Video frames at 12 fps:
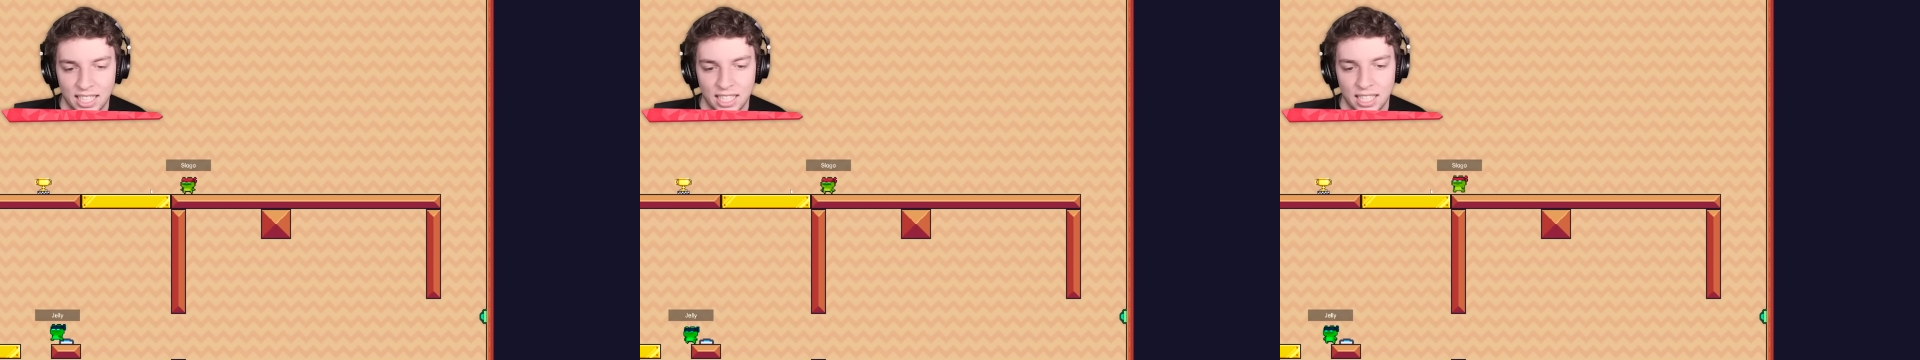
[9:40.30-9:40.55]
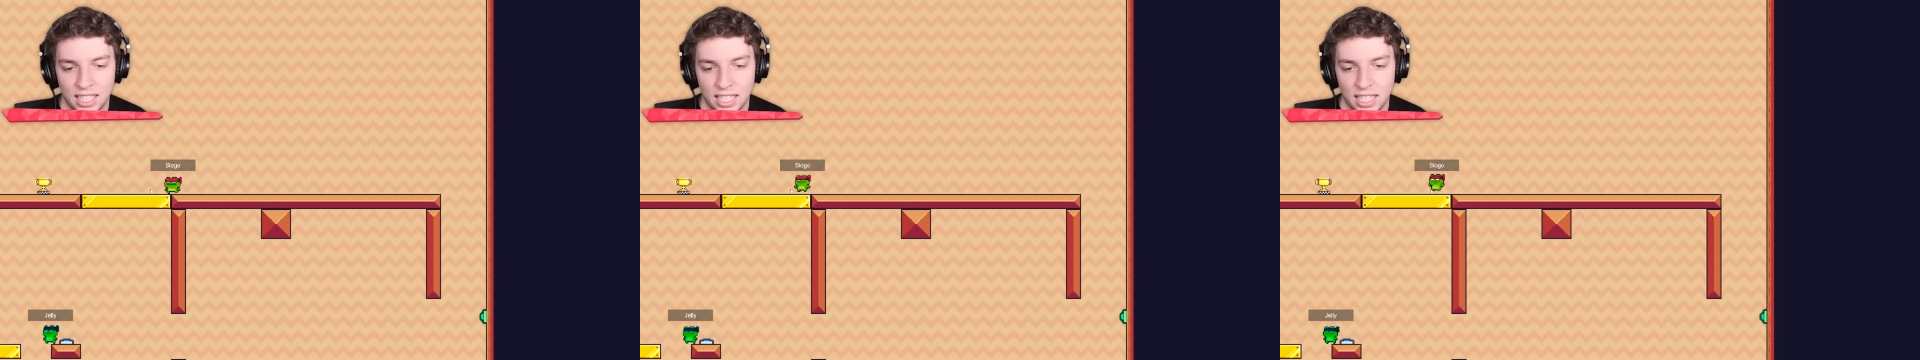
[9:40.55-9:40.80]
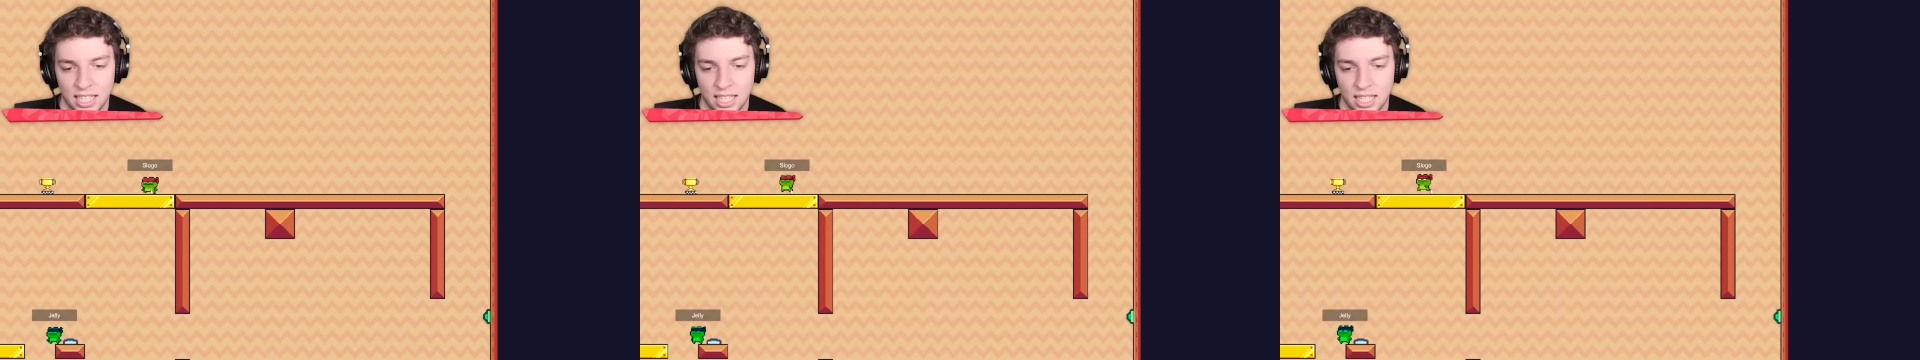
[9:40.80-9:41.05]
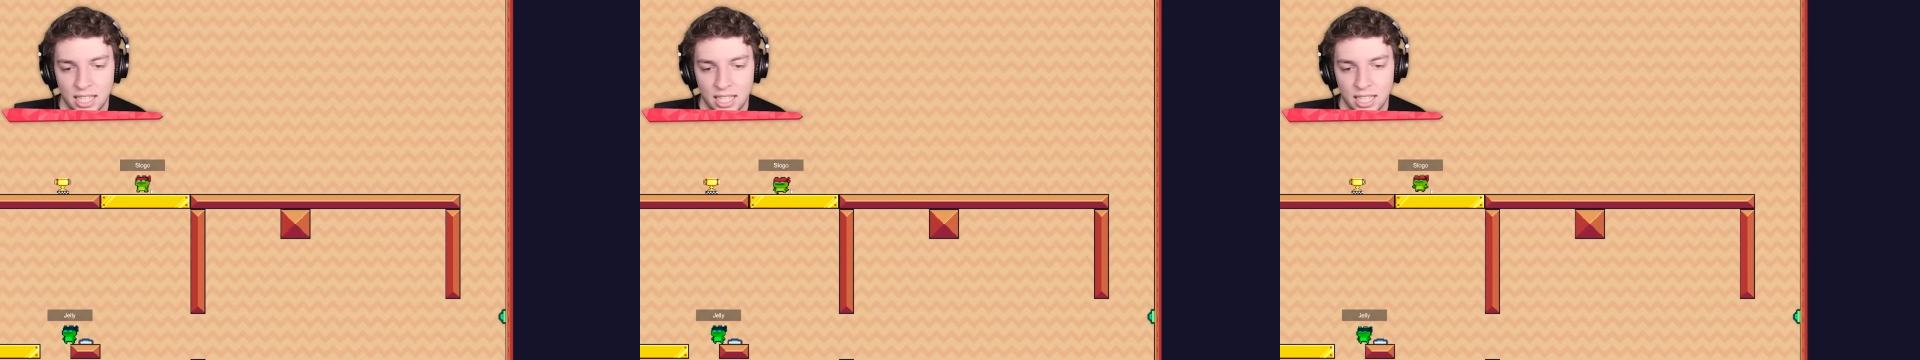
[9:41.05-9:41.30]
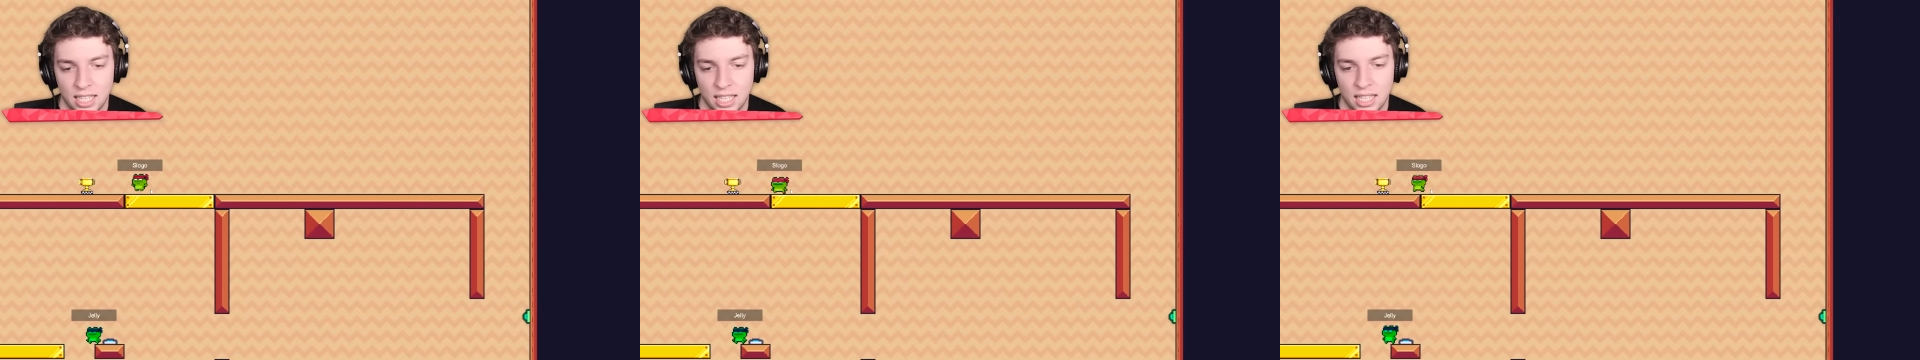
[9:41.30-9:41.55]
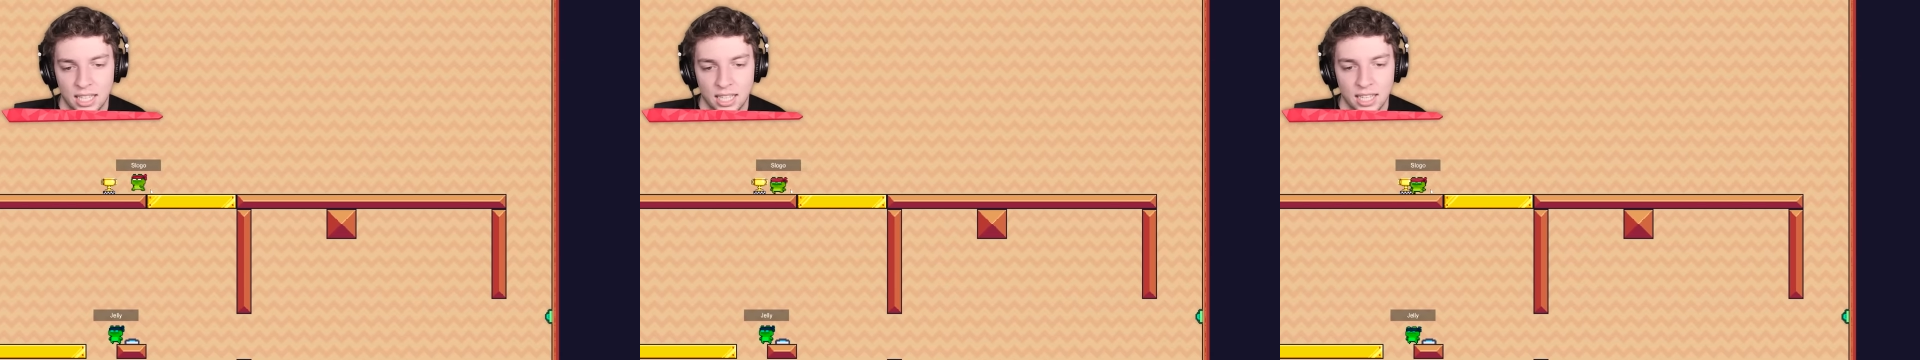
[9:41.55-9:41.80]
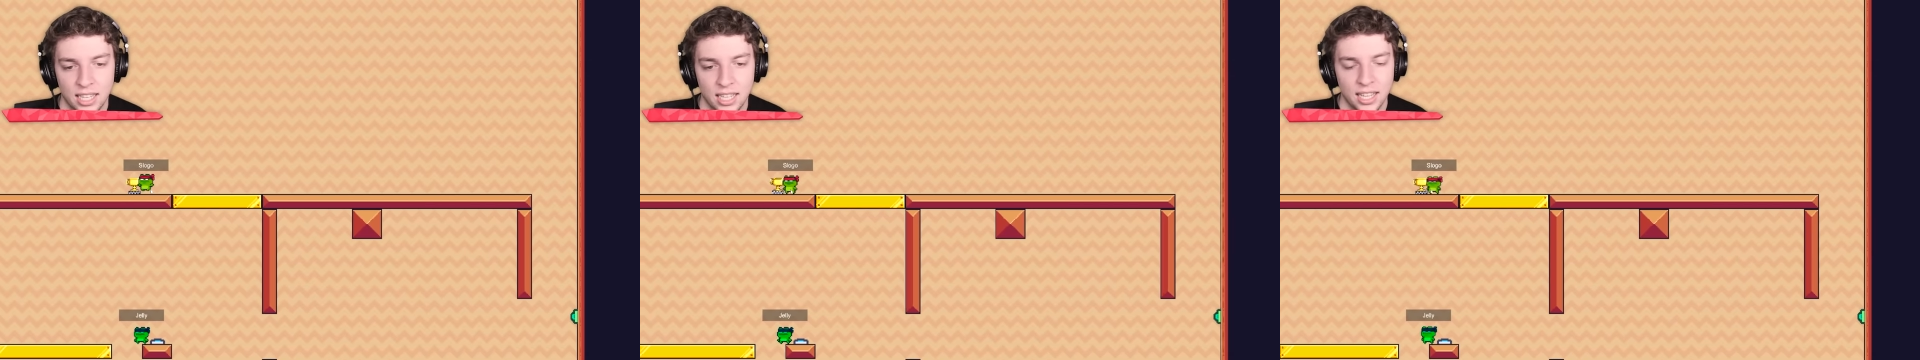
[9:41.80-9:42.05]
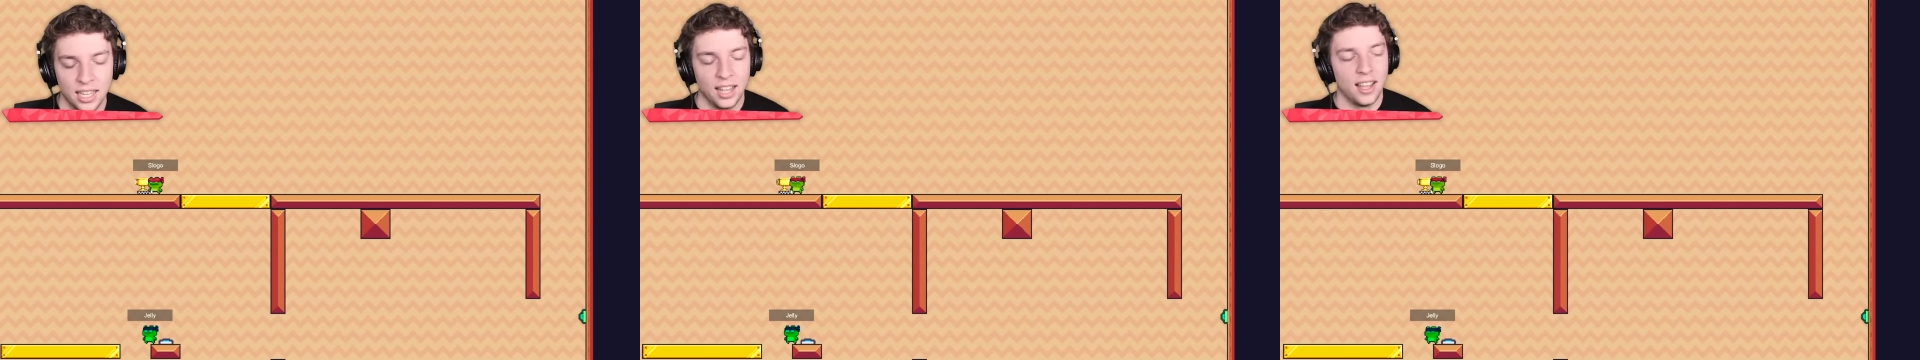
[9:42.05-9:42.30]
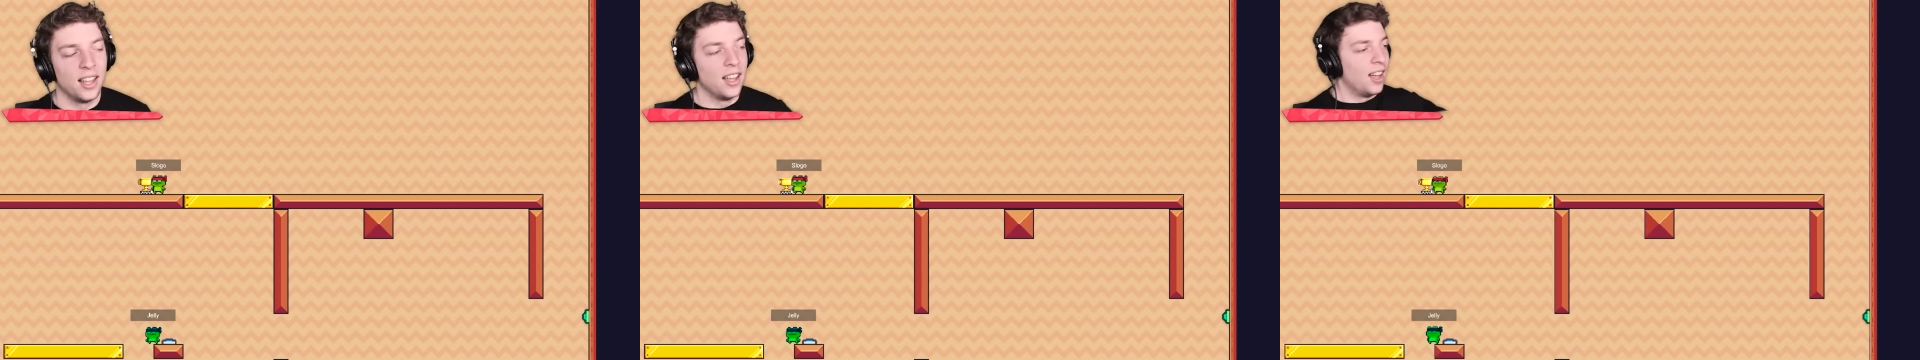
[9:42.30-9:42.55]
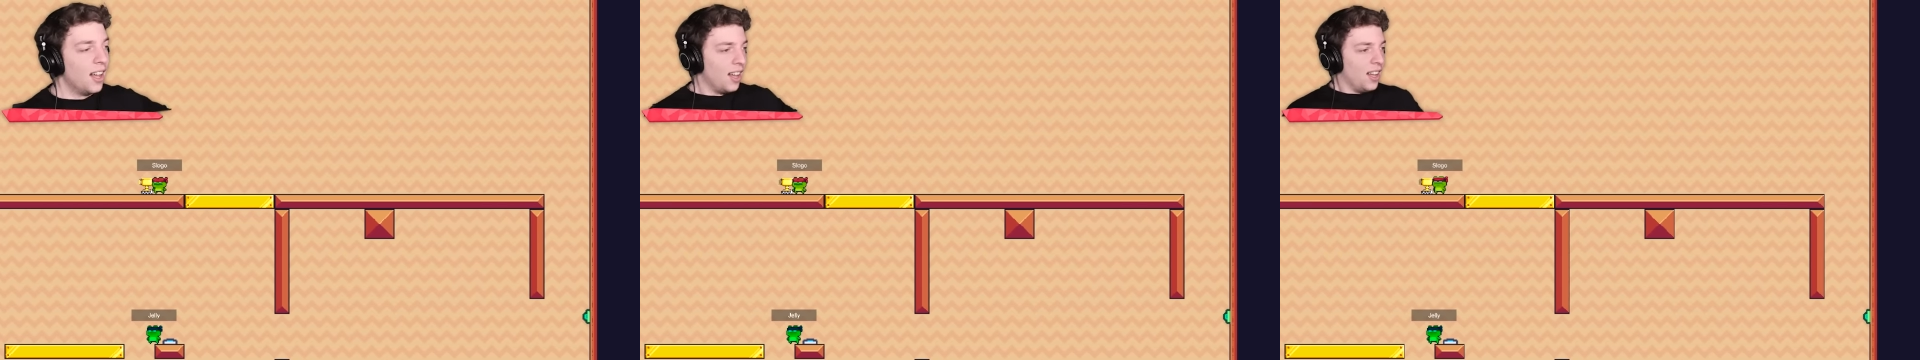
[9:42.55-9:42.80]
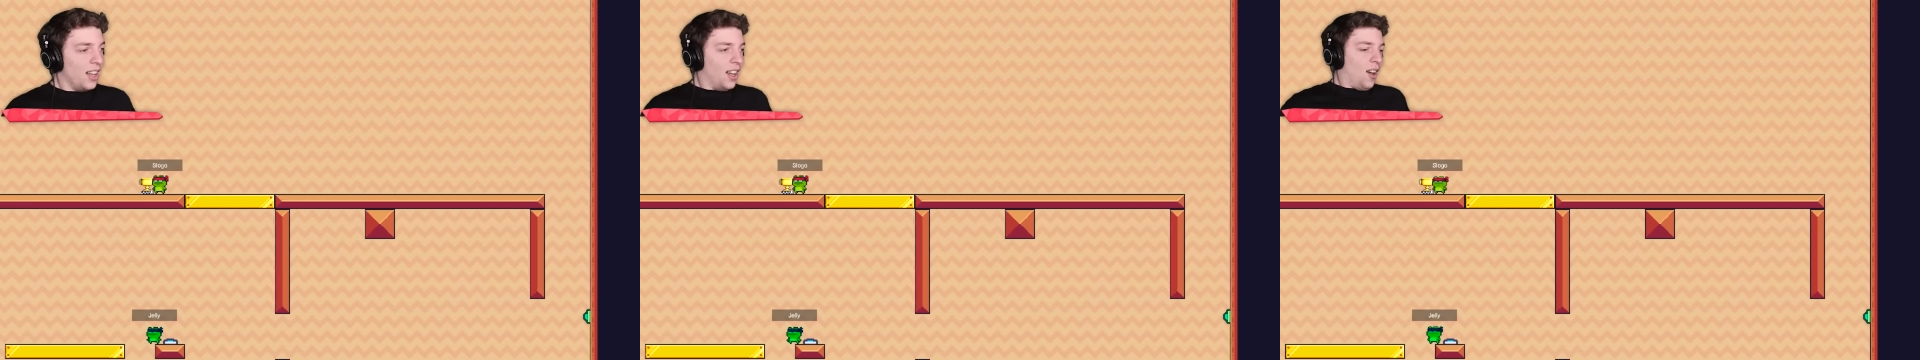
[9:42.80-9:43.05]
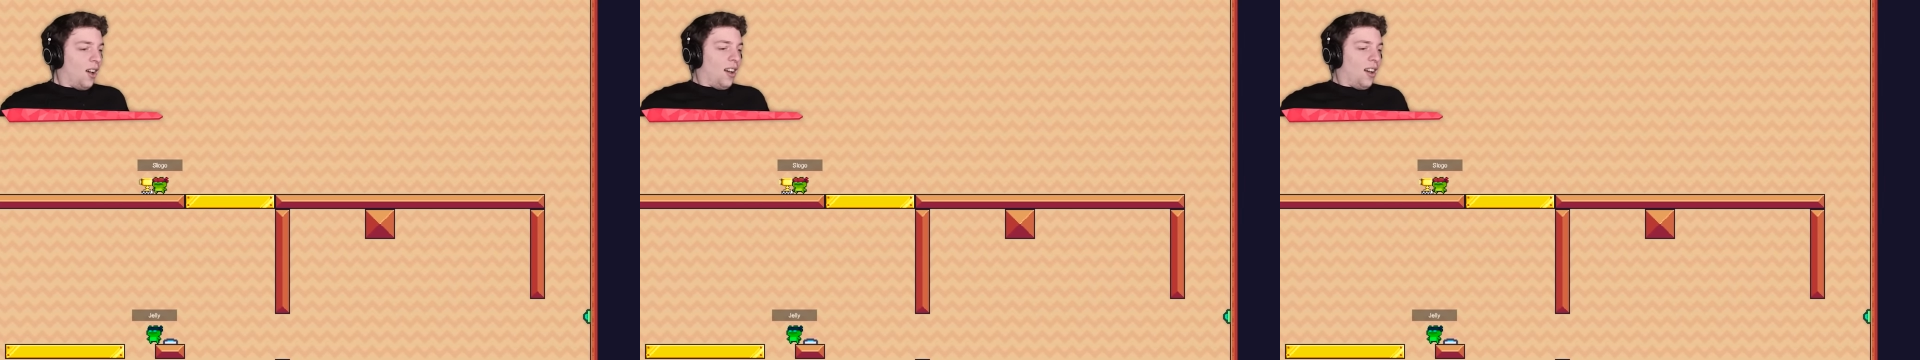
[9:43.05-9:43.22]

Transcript: [no speech]